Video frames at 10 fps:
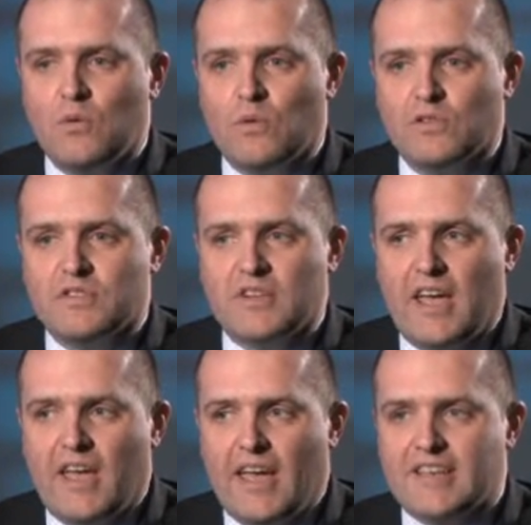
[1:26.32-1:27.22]
was
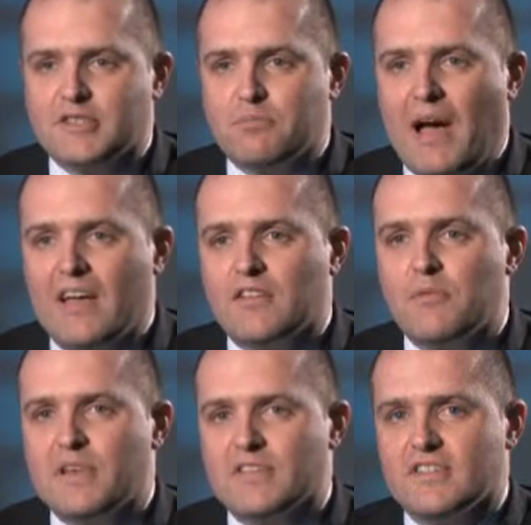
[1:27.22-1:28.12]
expand
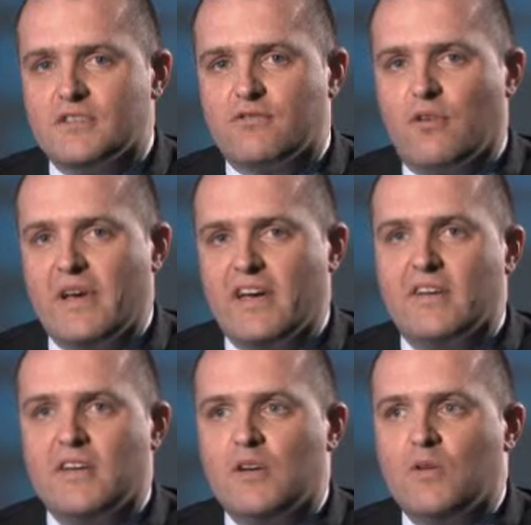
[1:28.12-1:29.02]
the business from
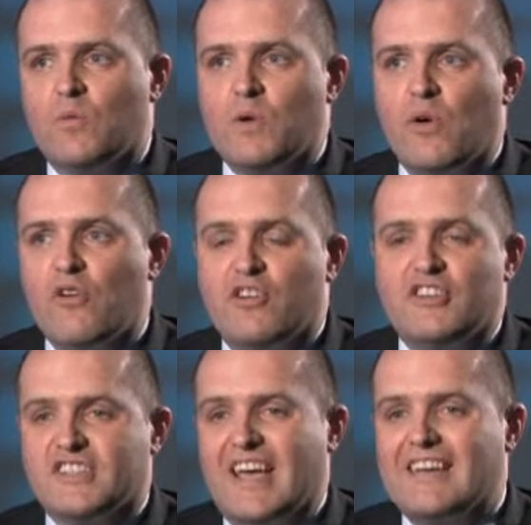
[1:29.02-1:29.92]
we were a
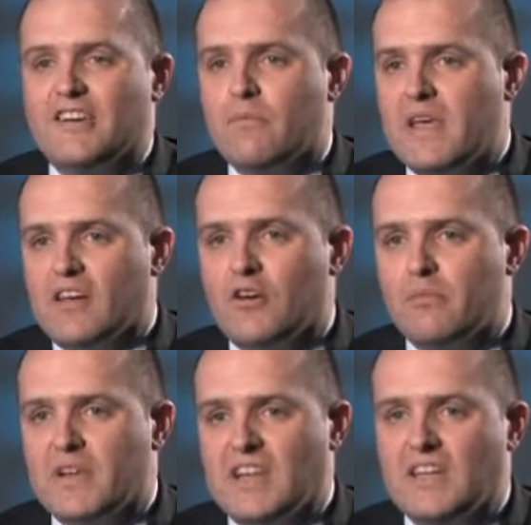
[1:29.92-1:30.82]
design and make
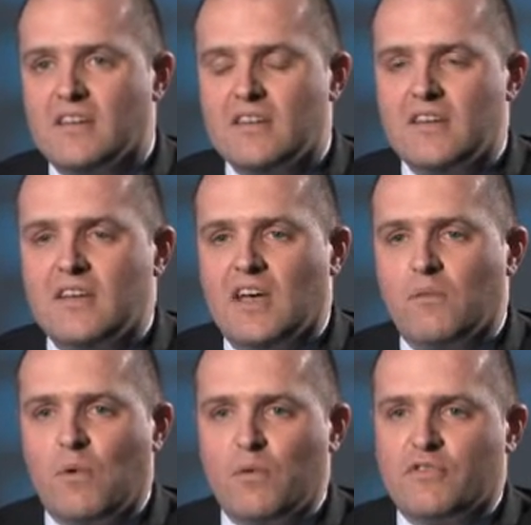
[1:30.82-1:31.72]
company,
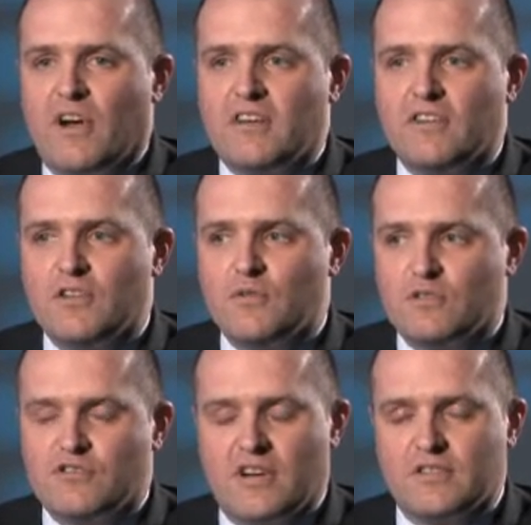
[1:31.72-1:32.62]
and what we're trying to do
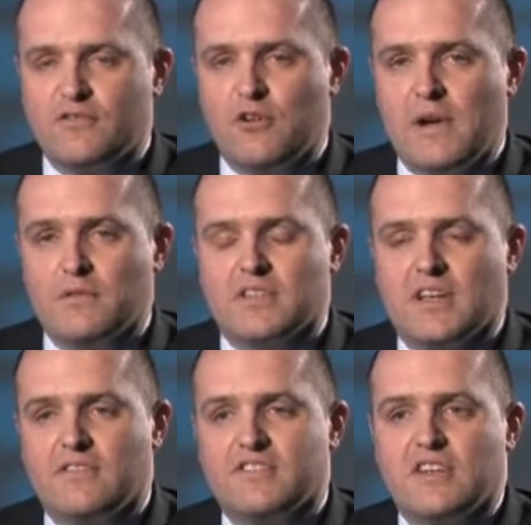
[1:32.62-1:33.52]
was transform
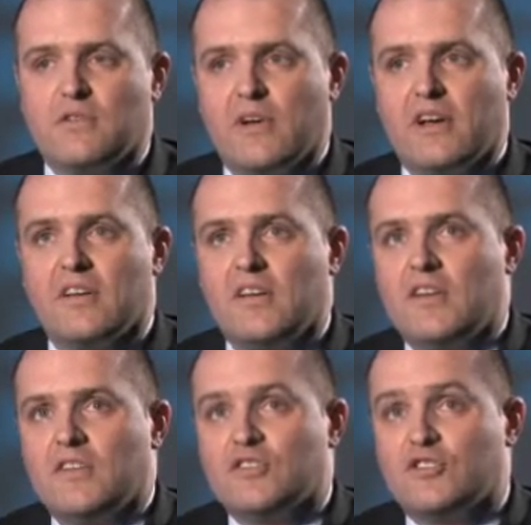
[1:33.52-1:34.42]
ourselves into a
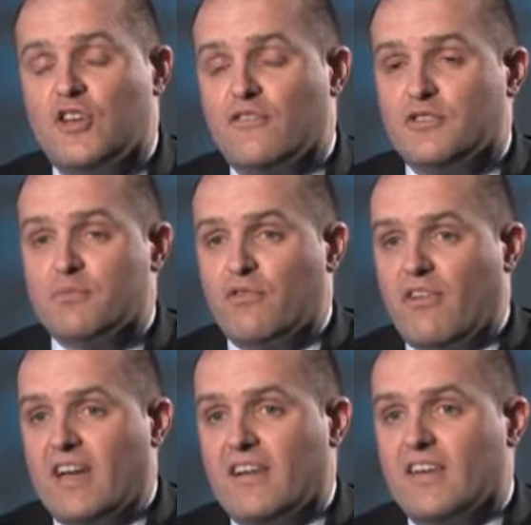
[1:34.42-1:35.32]
service
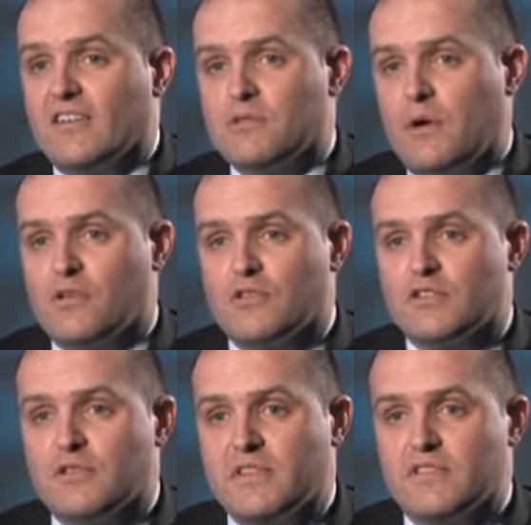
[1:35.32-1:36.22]
provider to our
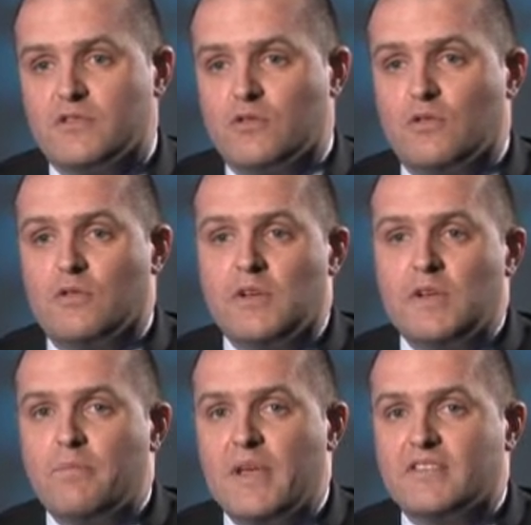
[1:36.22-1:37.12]
customers. So
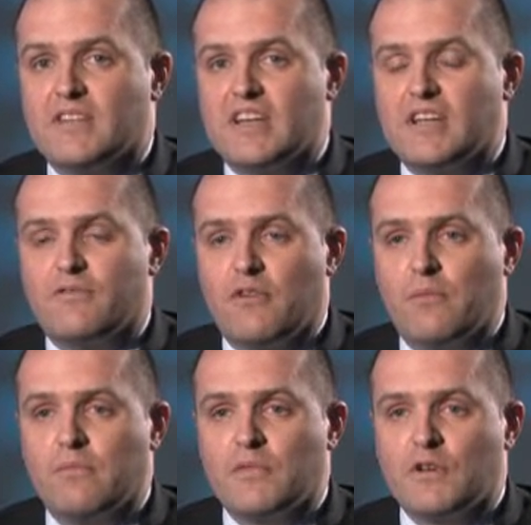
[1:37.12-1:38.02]
basically
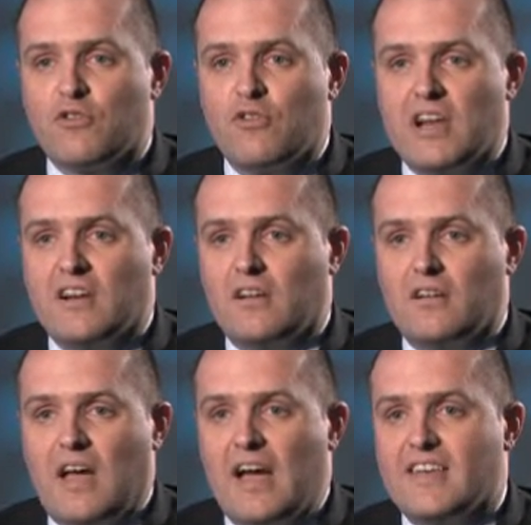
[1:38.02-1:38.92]
from
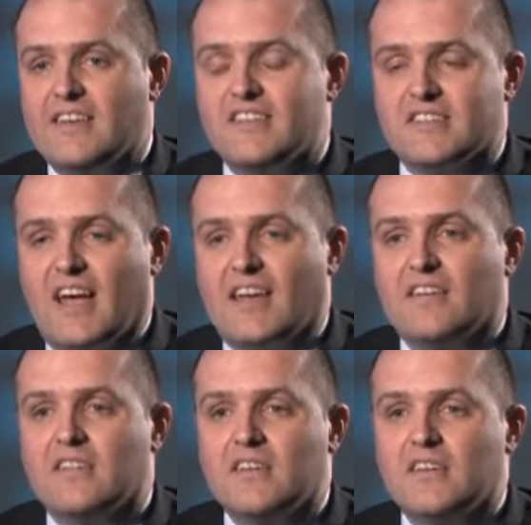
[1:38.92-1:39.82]
cradle, i.e.
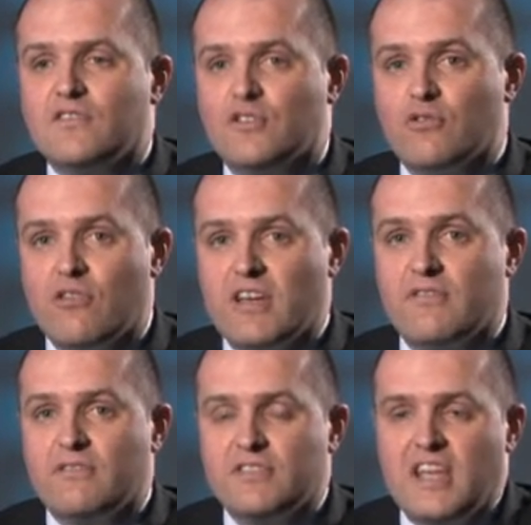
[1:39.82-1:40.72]
design, to
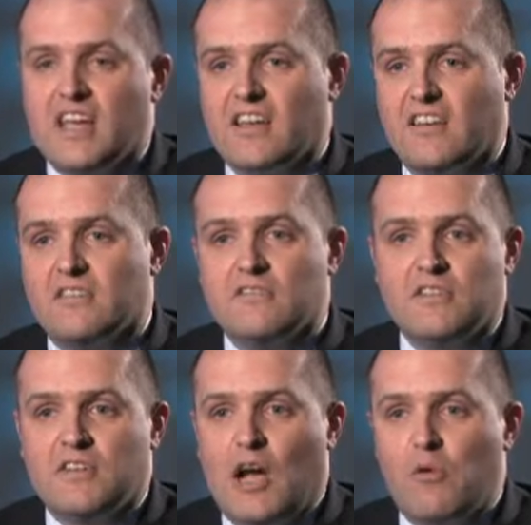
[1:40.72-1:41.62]
grave, taking
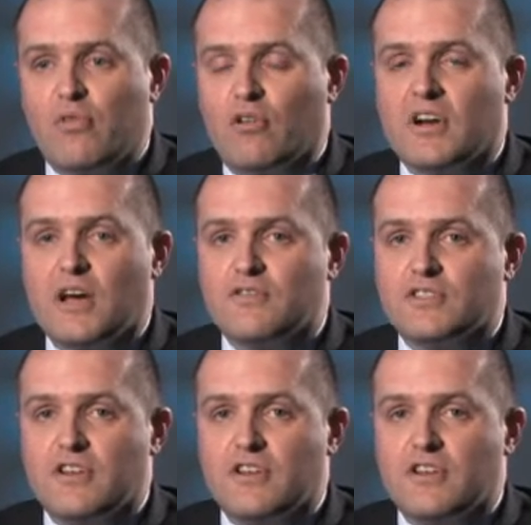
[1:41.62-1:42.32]
our product out of